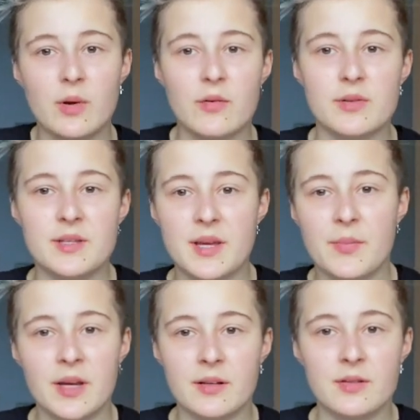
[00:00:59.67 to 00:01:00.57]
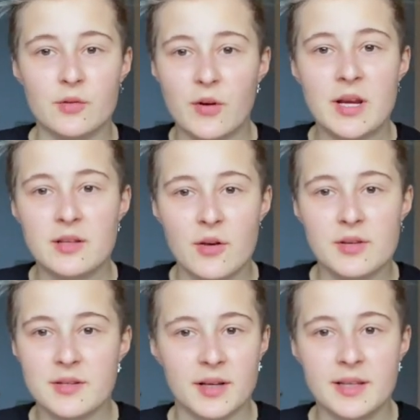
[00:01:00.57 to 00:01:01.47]
I was dipping Doritos
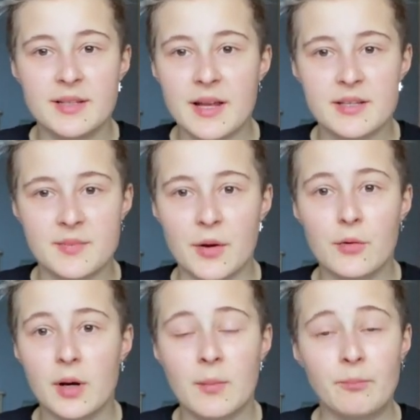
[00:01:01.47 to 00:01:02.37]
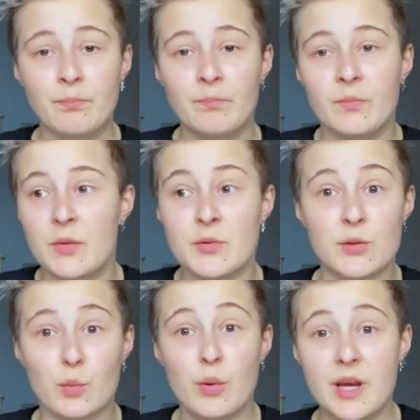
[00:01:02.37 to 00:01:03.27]
into condensed milk. It was
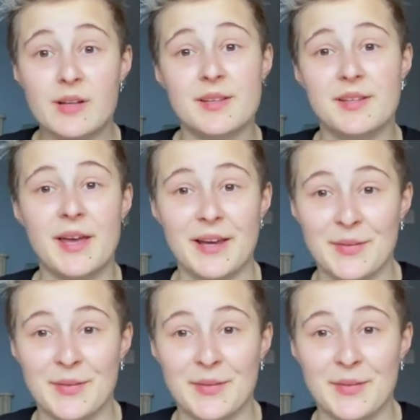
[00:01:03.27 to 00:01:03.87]
the weirdest thing,